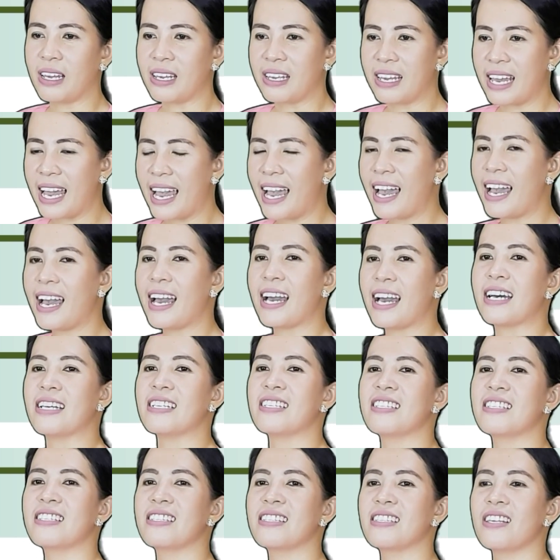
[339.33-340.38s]

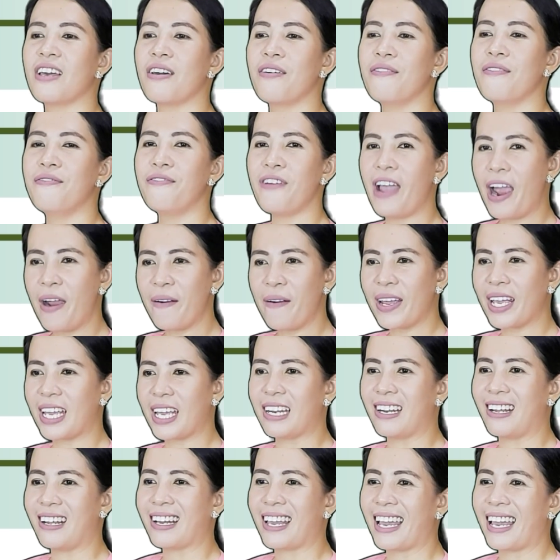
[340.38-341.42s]
Yes, very
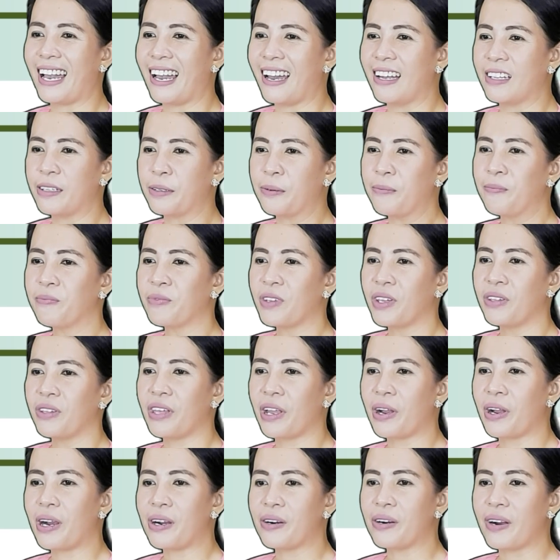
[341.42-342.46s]
good again.
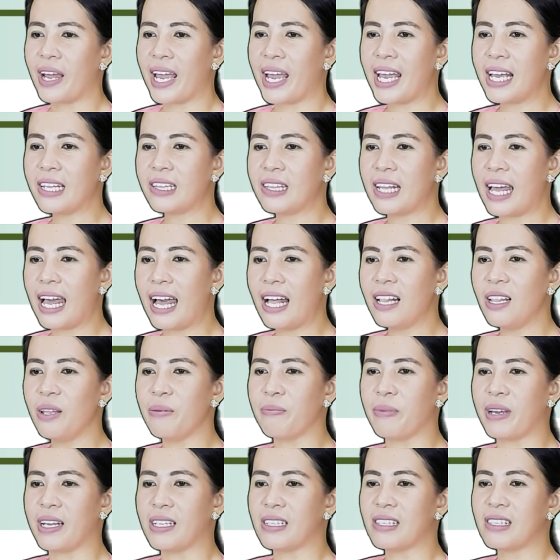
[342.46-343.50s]
There are eight
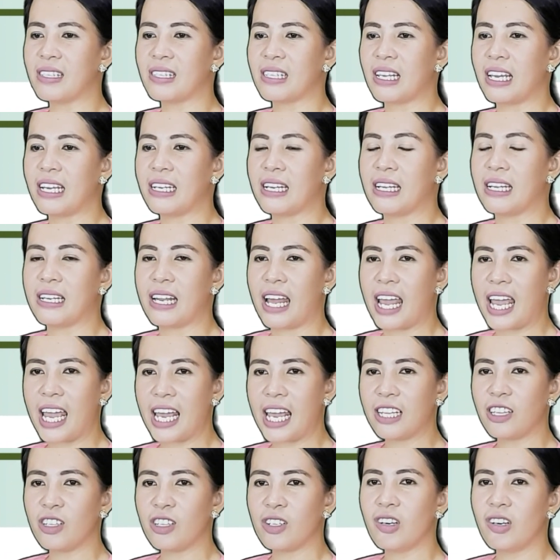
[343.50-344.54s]
elements in an
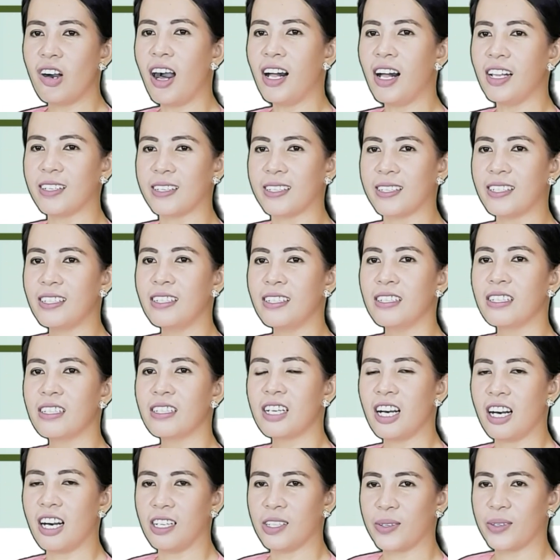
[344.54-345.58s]
eight color
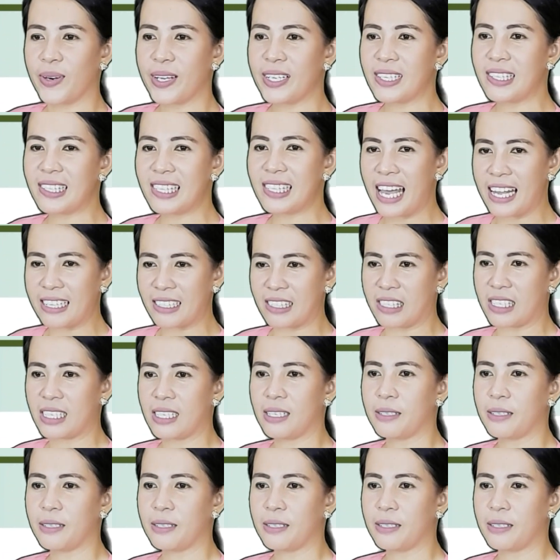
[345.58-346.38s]
coloring set.